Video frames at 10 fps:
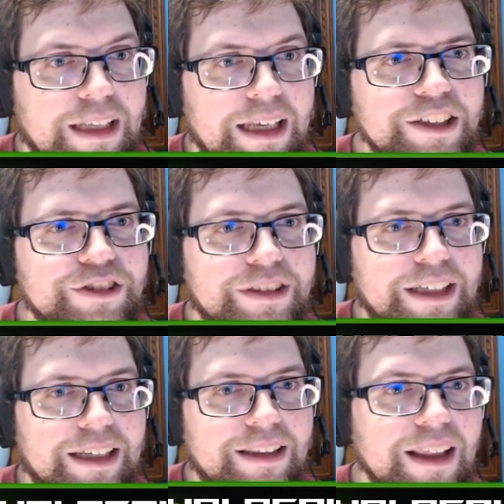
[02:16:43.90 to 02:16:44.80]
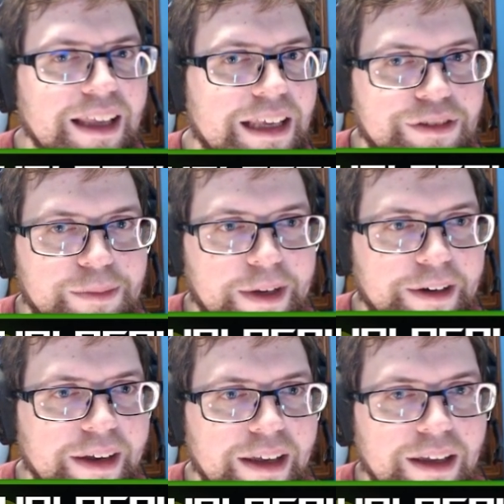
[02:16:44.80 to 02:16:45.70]
Interesting. Thank you,
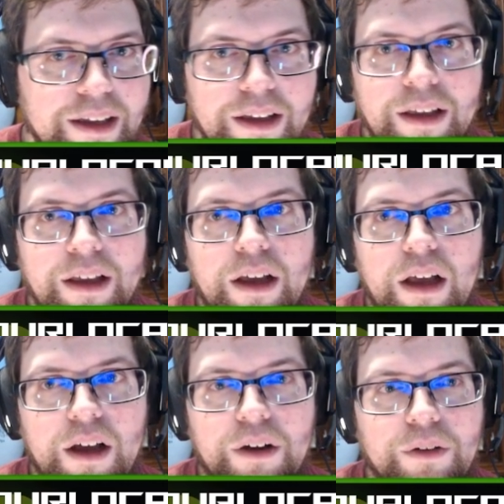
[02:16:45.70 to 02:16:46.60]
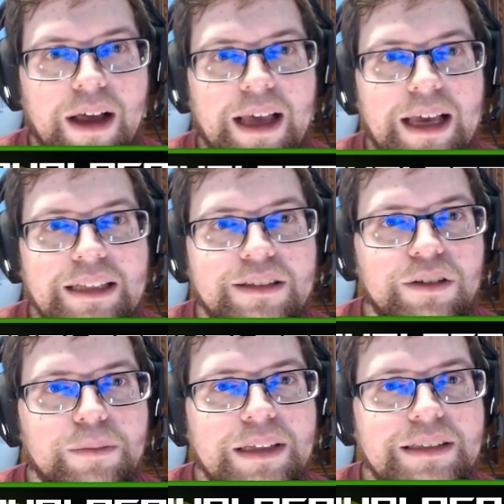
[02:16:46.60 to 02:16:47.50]
Sumire. Oh, I
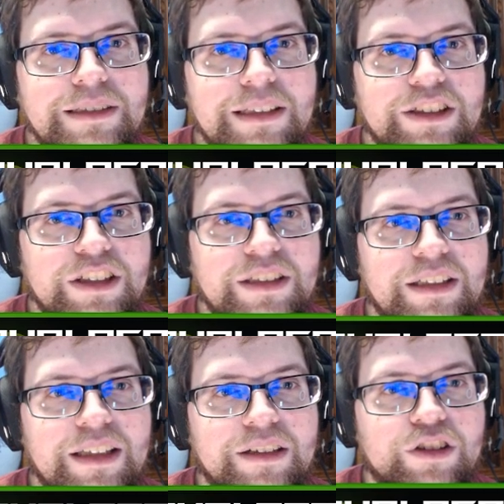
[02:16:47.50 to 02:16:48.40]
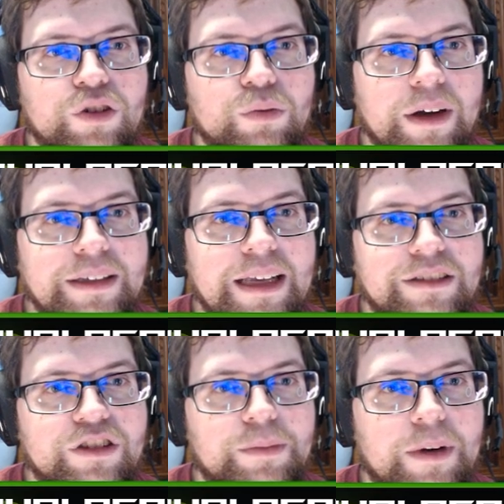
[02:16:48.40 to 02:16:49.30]
don't mean to suggest that there's a correct
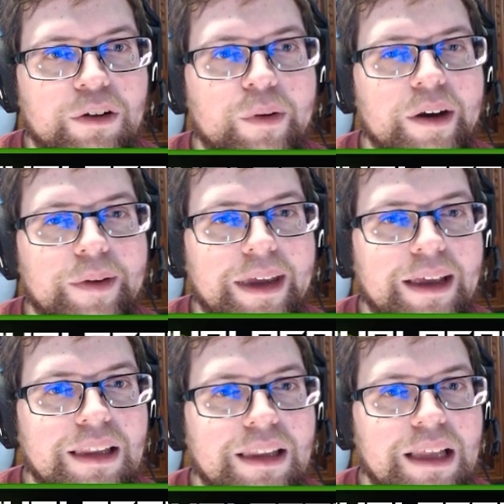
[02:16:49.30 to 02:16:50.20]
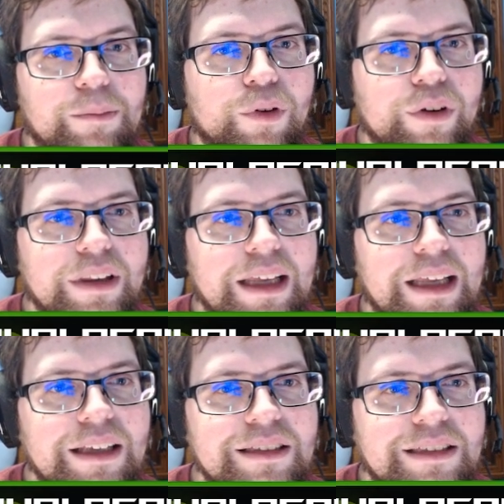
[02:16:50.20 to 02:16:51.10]
answer to my query. The important thing
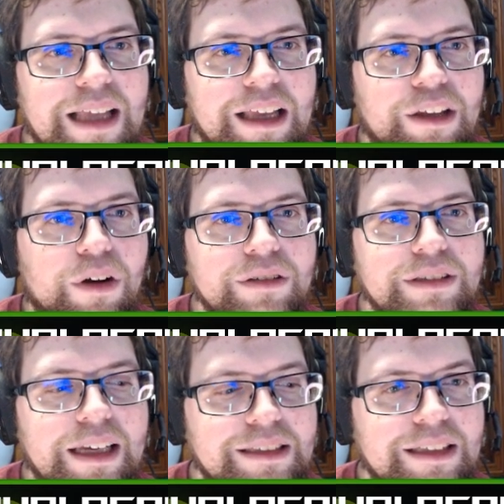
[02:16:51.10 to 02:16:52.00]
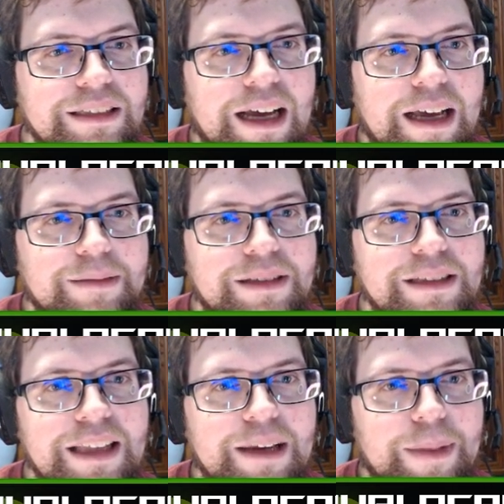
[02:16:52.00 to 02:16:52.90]
is that you all take the time
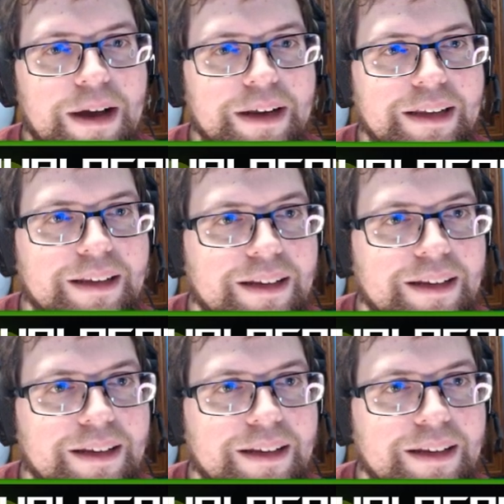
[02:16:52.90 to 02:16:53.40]
to think about it.